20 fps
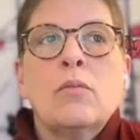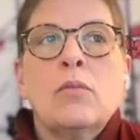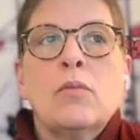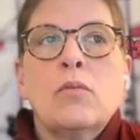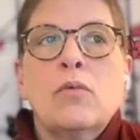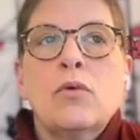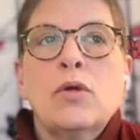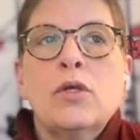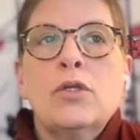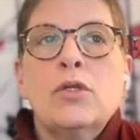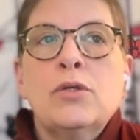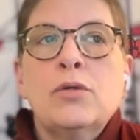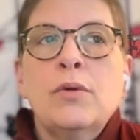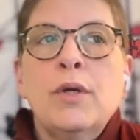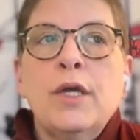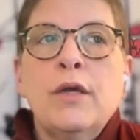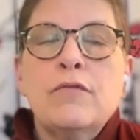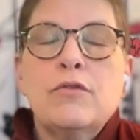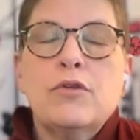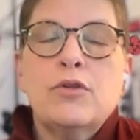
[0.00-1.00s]
We do
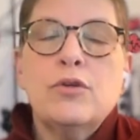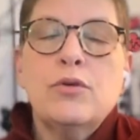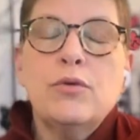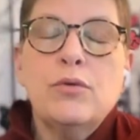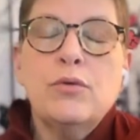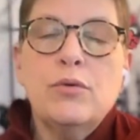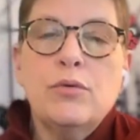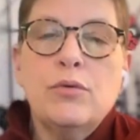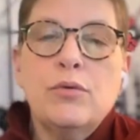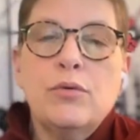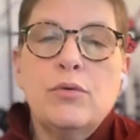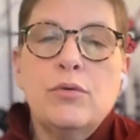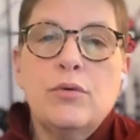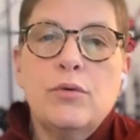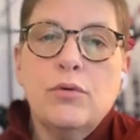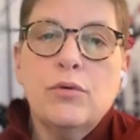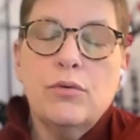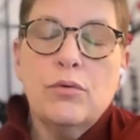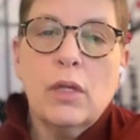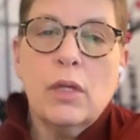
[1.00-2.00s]
have two new
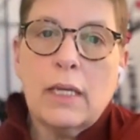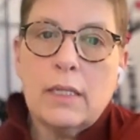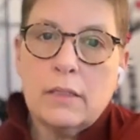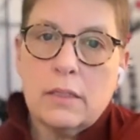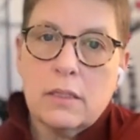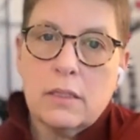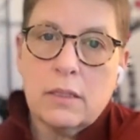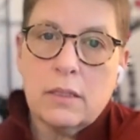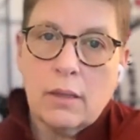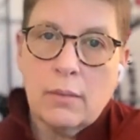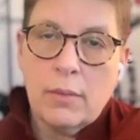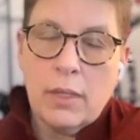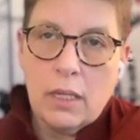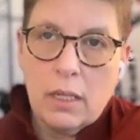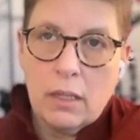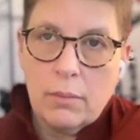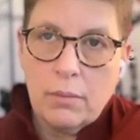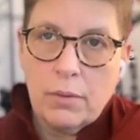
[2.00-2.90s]
classes coming up